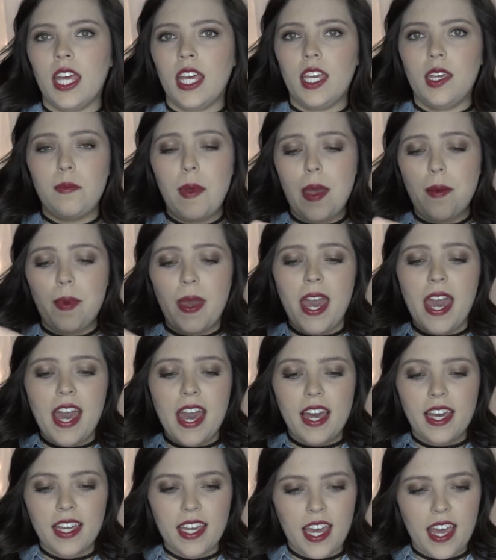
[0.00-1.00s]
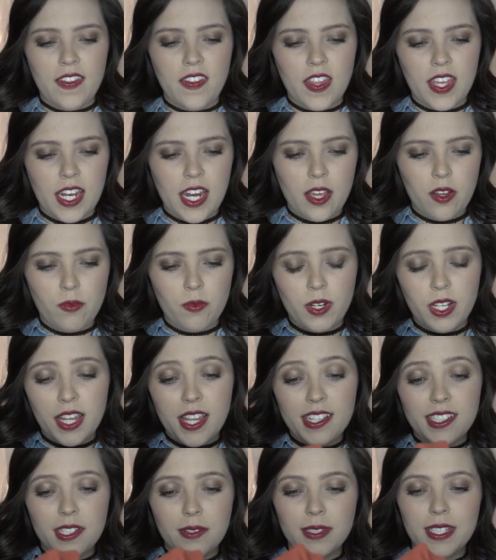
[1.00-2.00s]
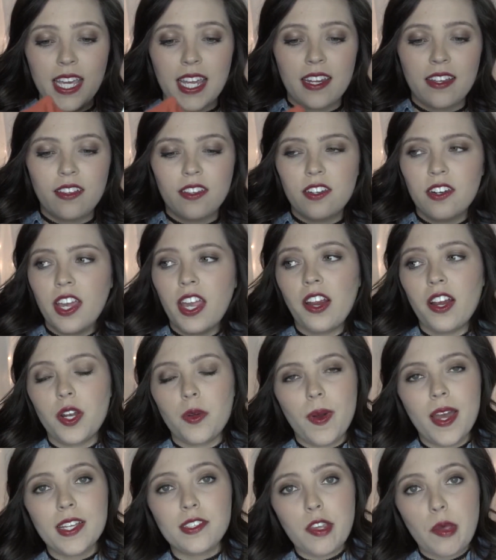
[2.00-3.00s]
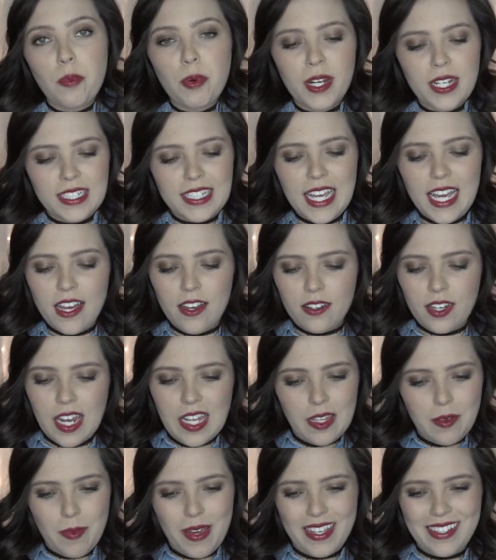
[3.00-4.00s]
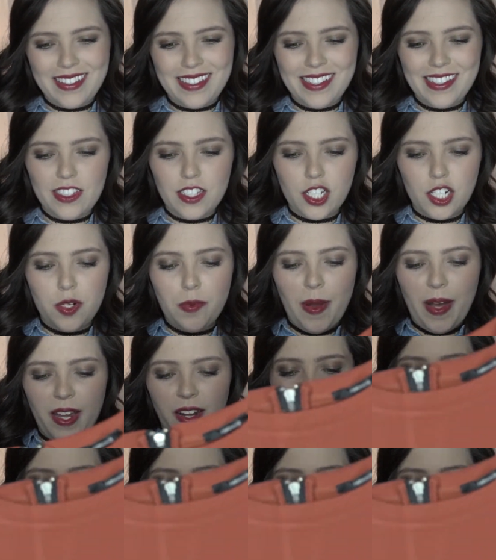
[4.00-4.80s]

in my bag and then I realized I was getting a little carried away so I put it down and then my sister bought